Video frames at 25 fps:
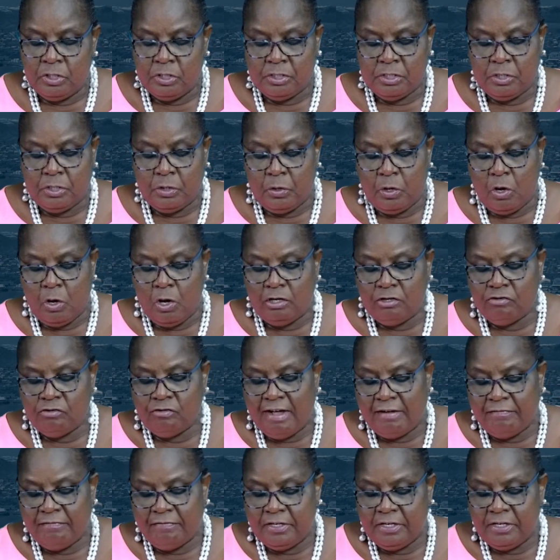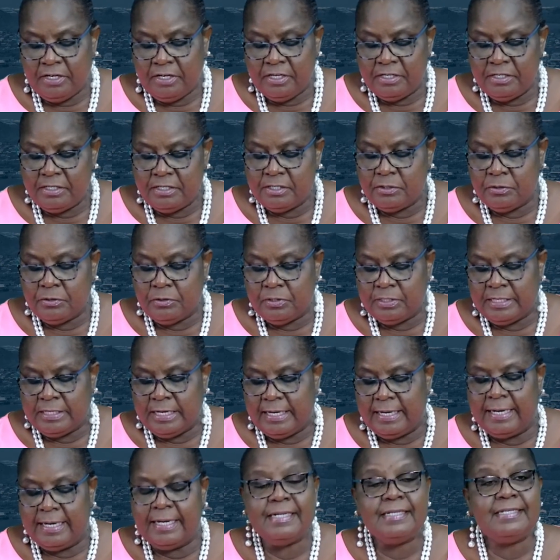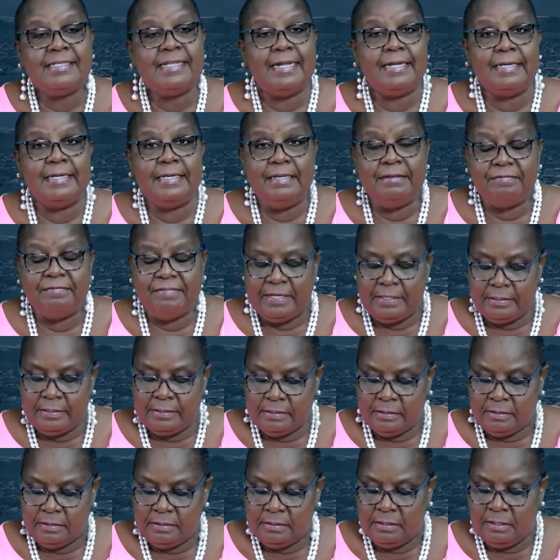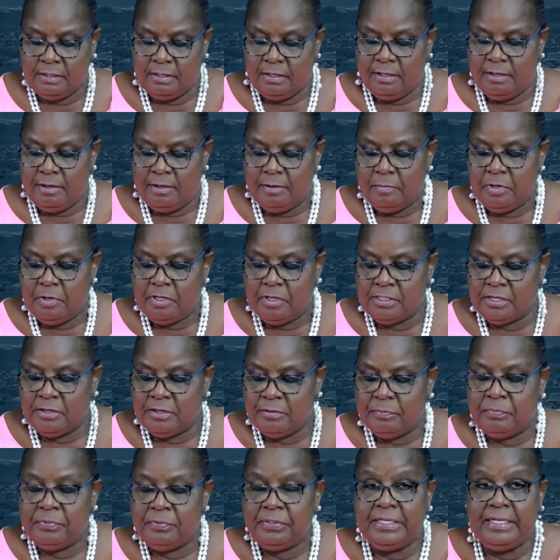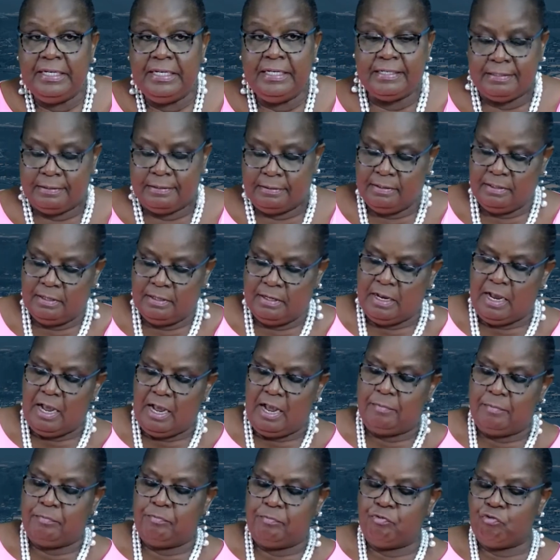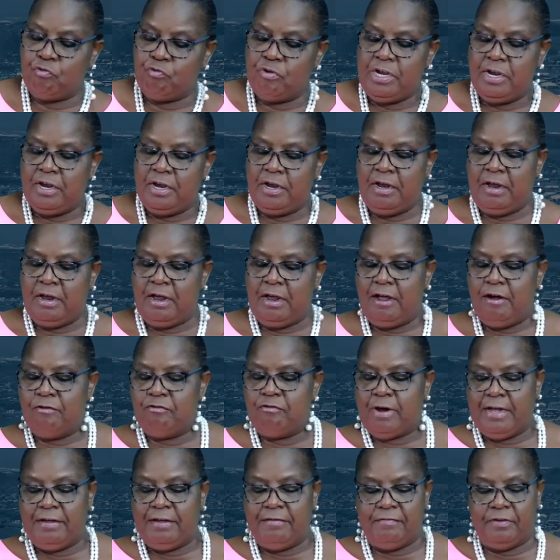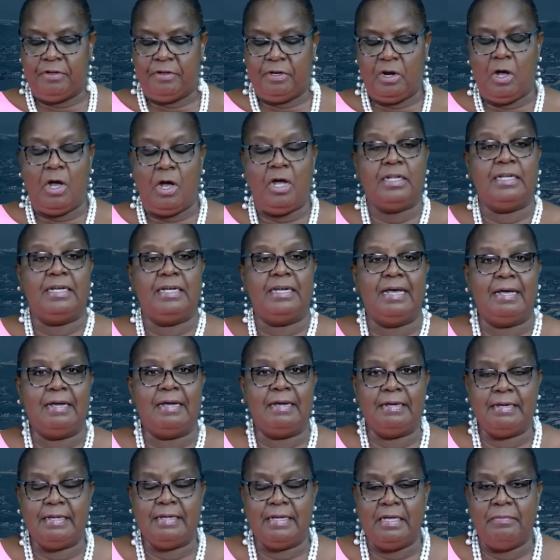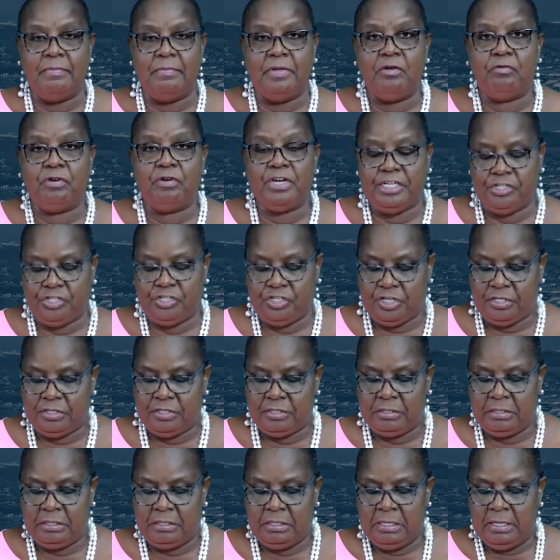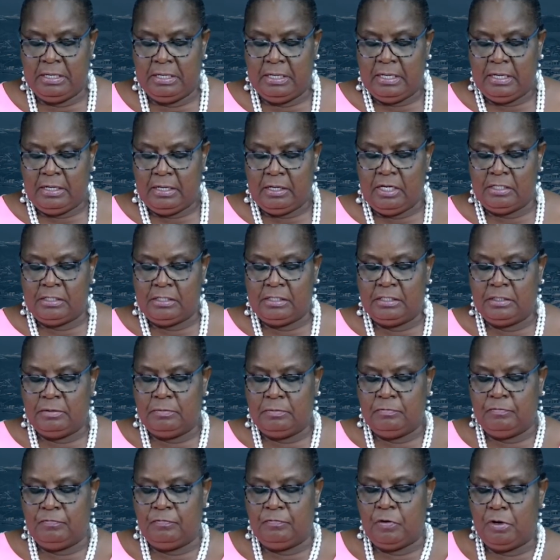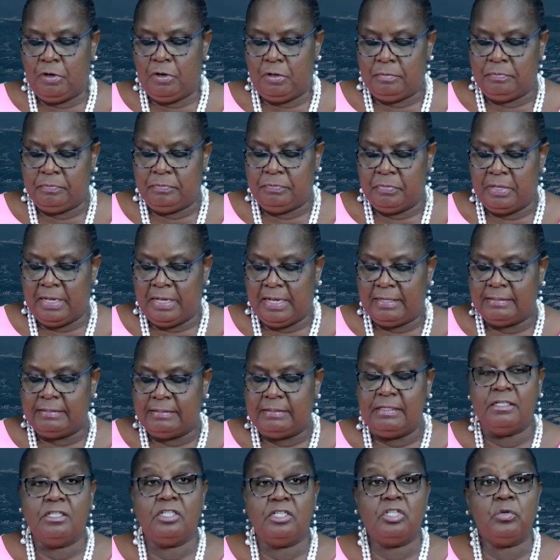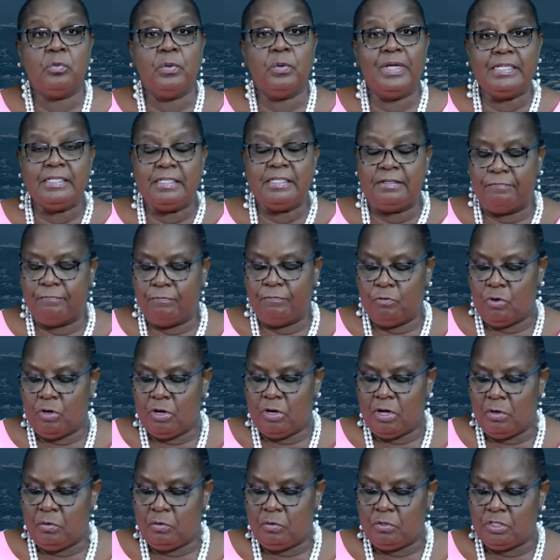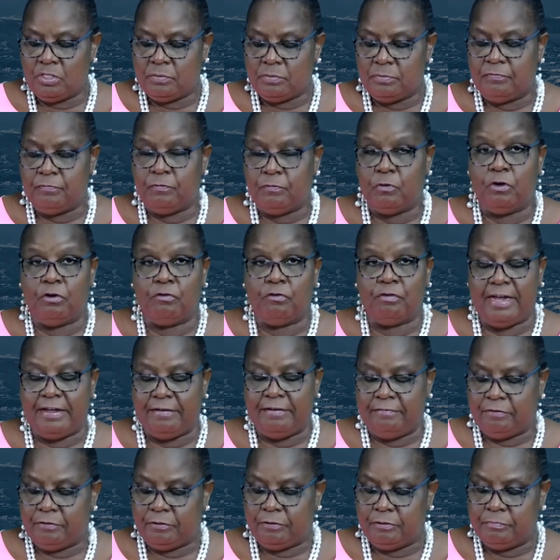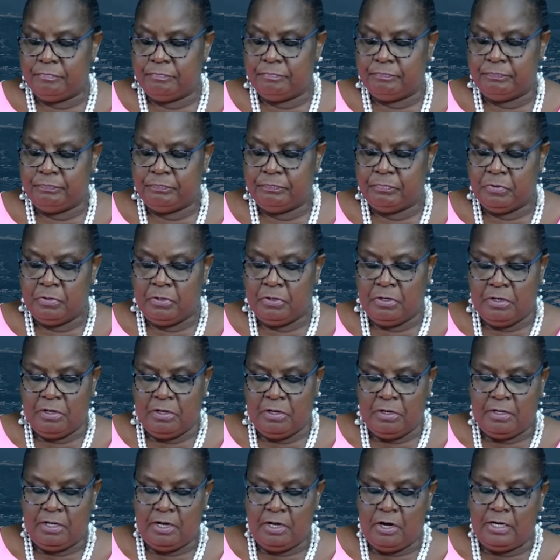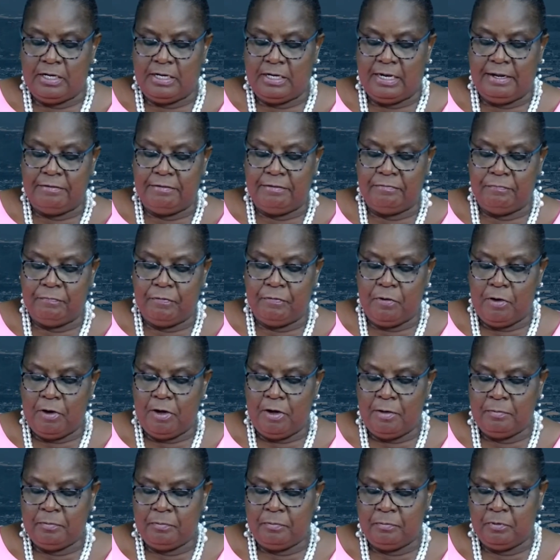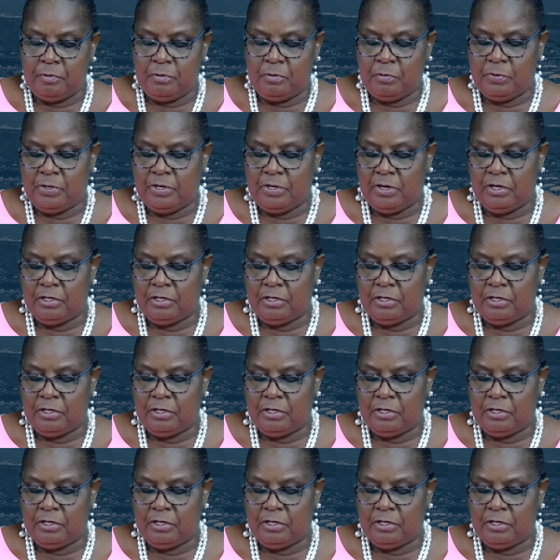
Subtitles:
So all travelers to St. Kitts and Nevis must complete a pre-arrival online immigration custom form at least 24 hours before arrival. The online form will